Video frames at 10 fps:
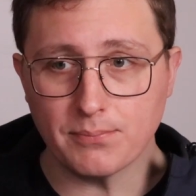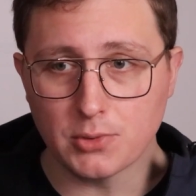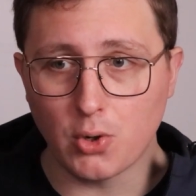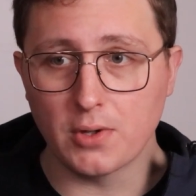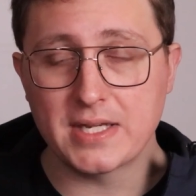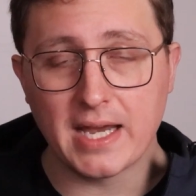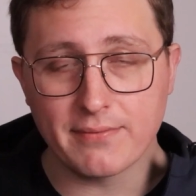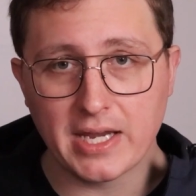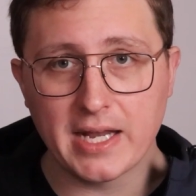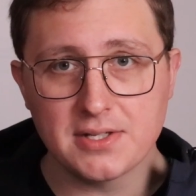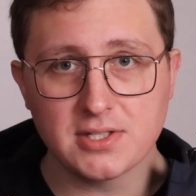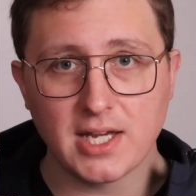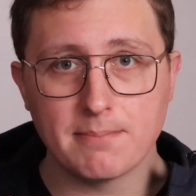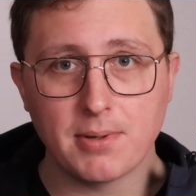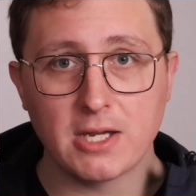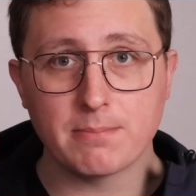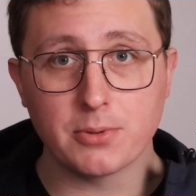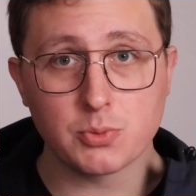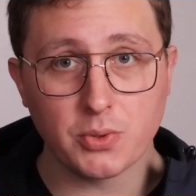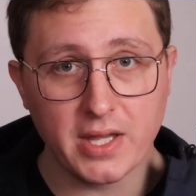called the Afghanistan
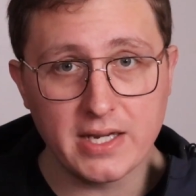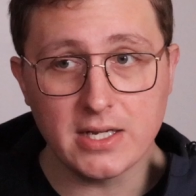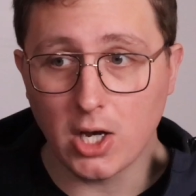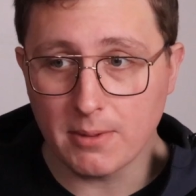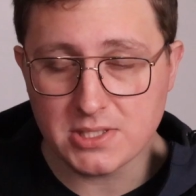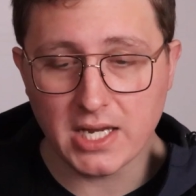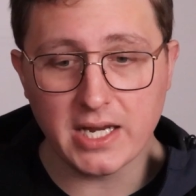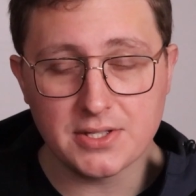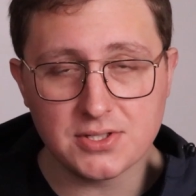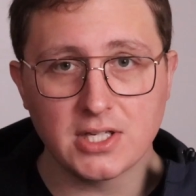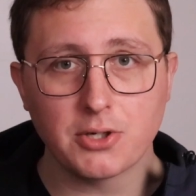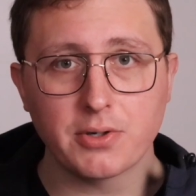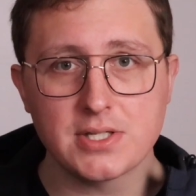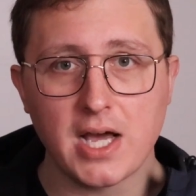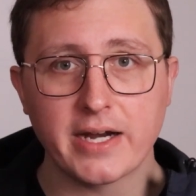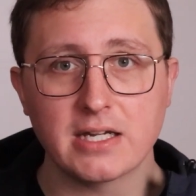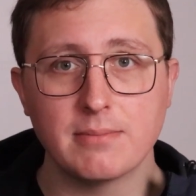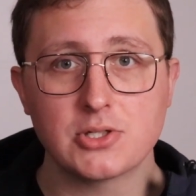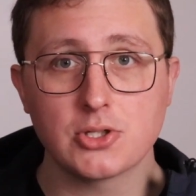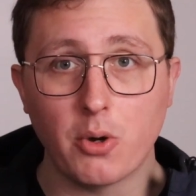Papers, where they obtained secret
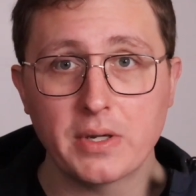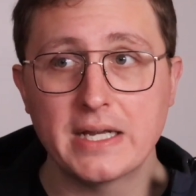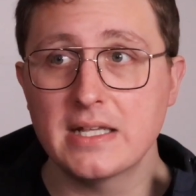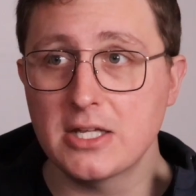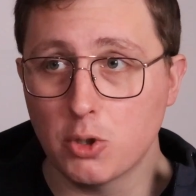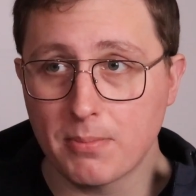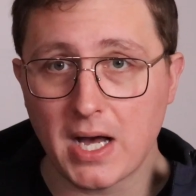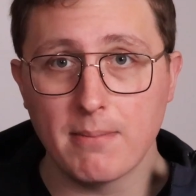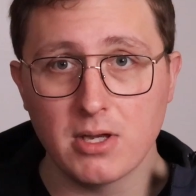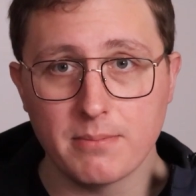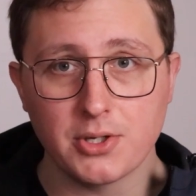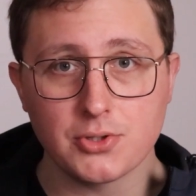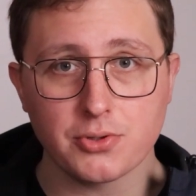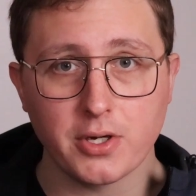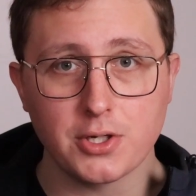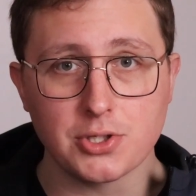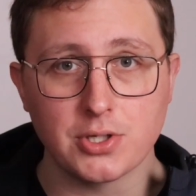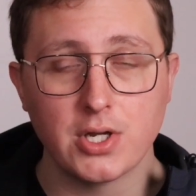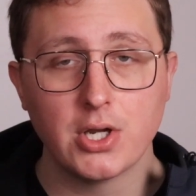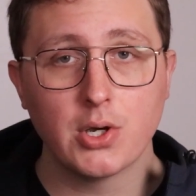documents going into the Obama
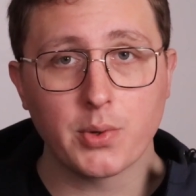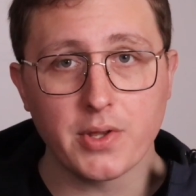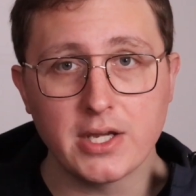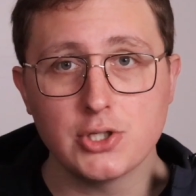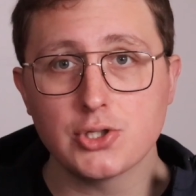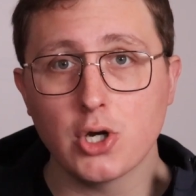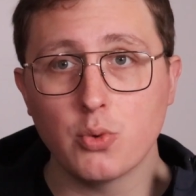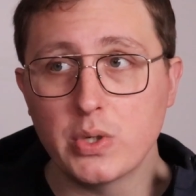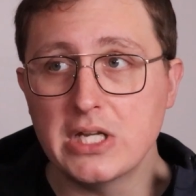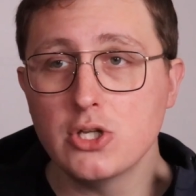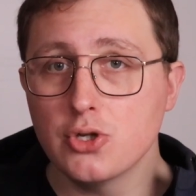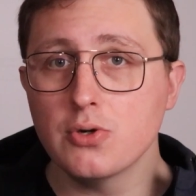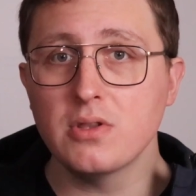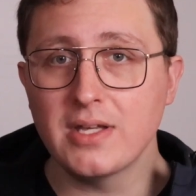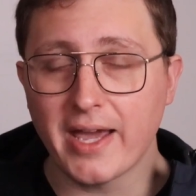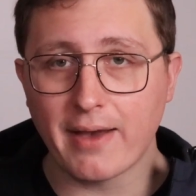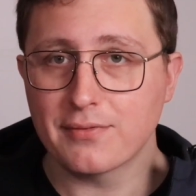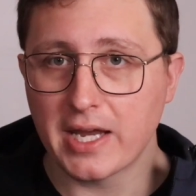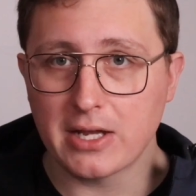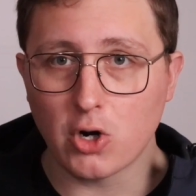administration where they show we knew the
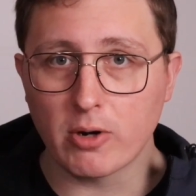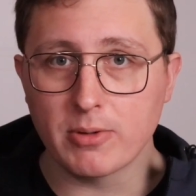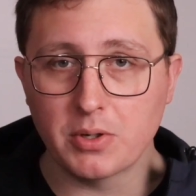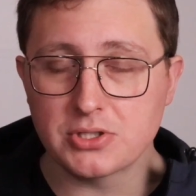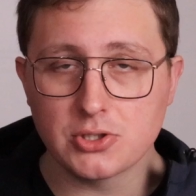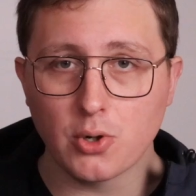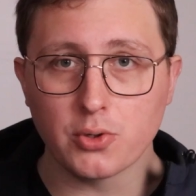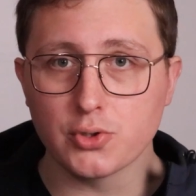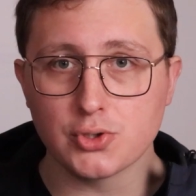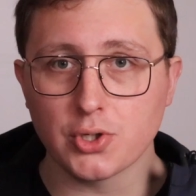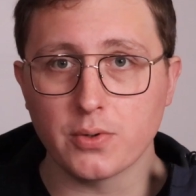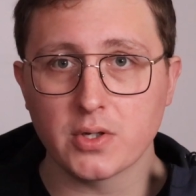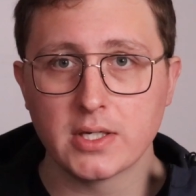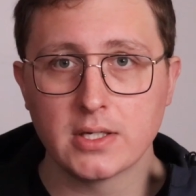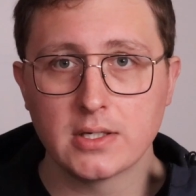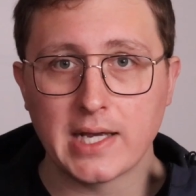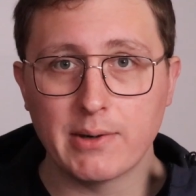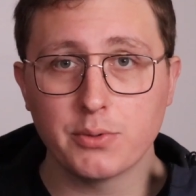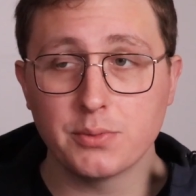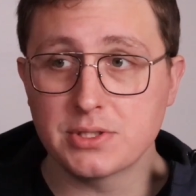Afghan army was a total joke,
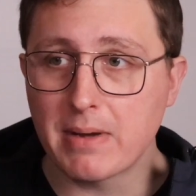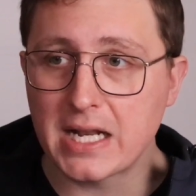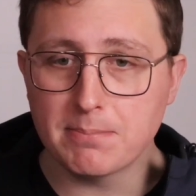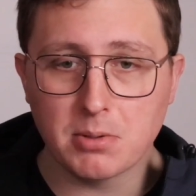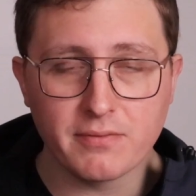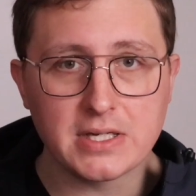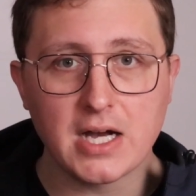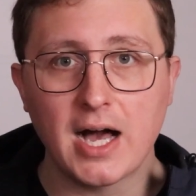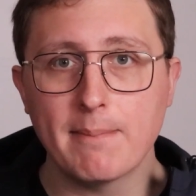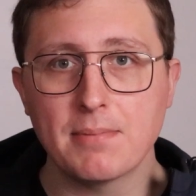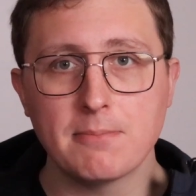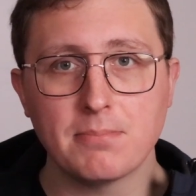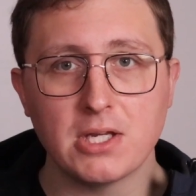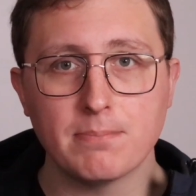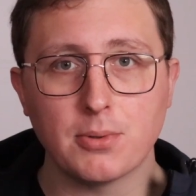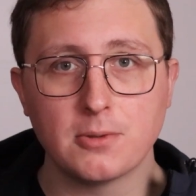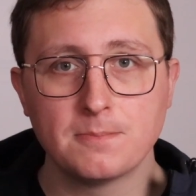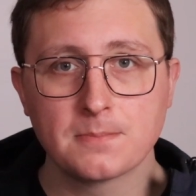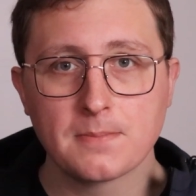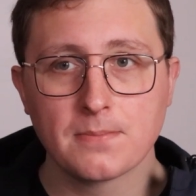how it was made up of incompetent
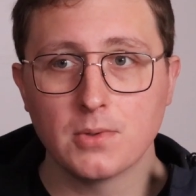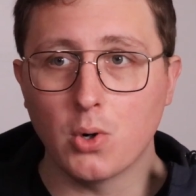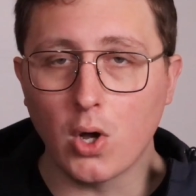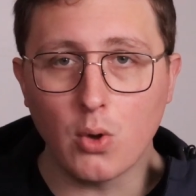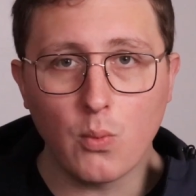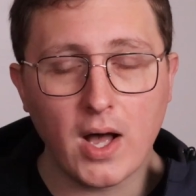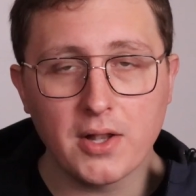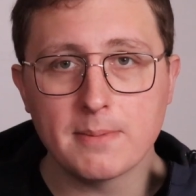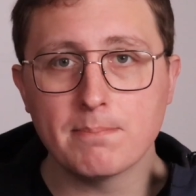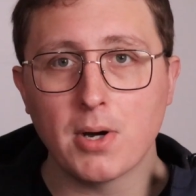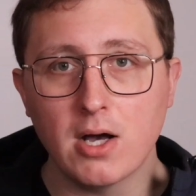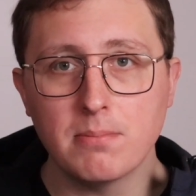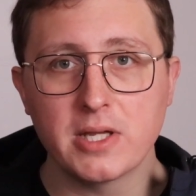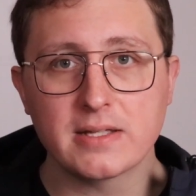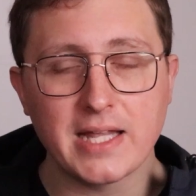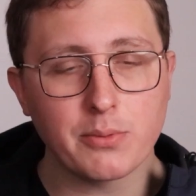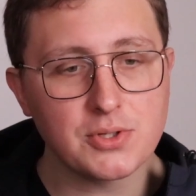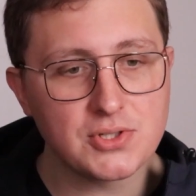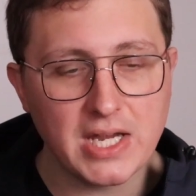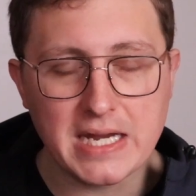people, all while in public they
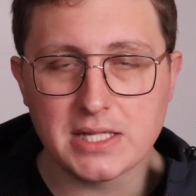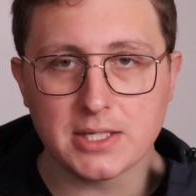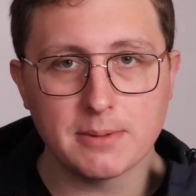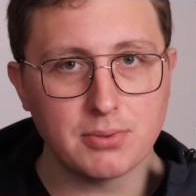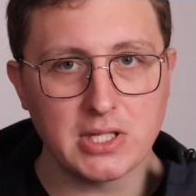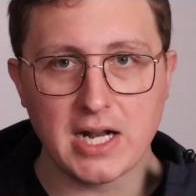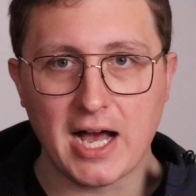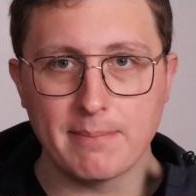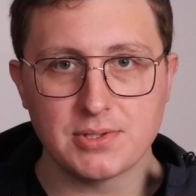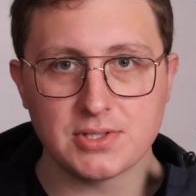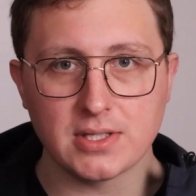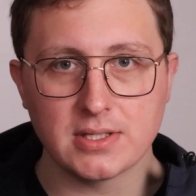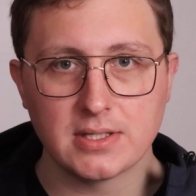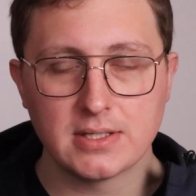were saying the complete opposite,